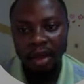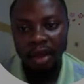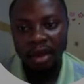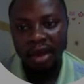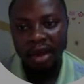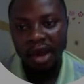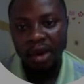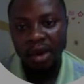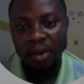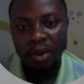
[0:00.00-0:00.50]

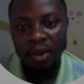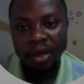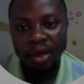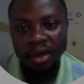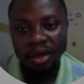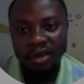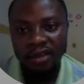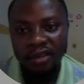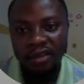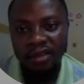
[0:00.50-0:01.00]
Now
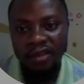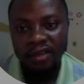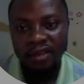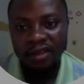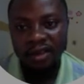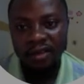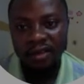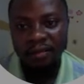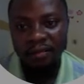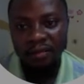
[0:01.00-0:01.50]
this is
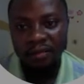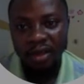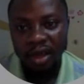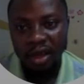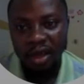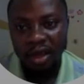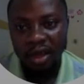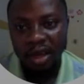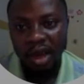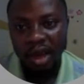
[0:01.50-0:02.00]
it.
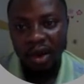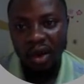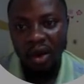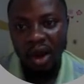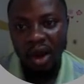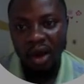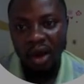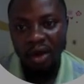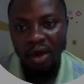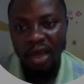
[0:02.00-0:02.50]
Now
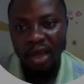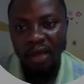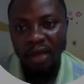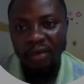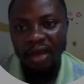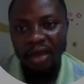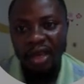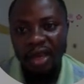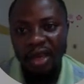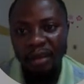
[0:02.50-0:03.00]
I already have
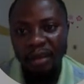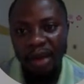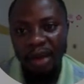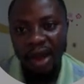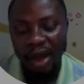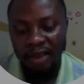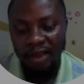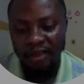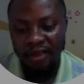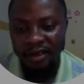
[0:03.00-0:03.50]
the name
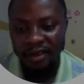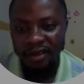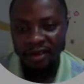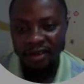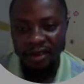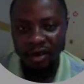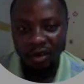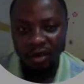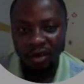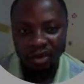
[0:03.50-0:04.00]
as this
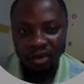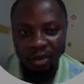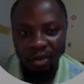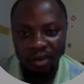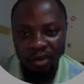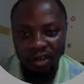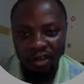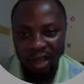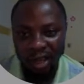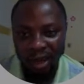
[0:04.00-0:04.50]
is a custom
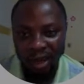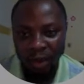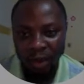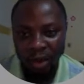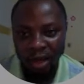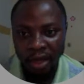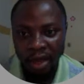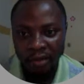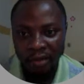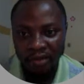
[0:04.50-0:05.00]
audience that I
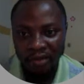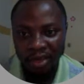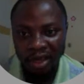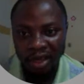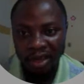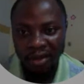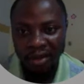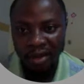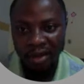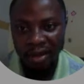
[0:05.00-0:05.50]
already have
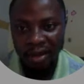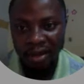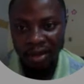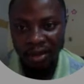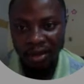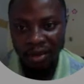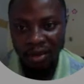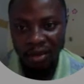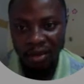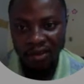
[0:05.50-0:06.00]
here.
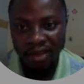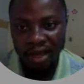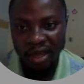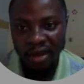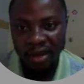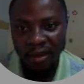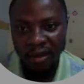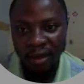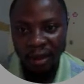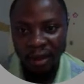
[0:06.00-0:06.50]
You
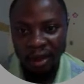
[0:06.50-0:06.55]
understand?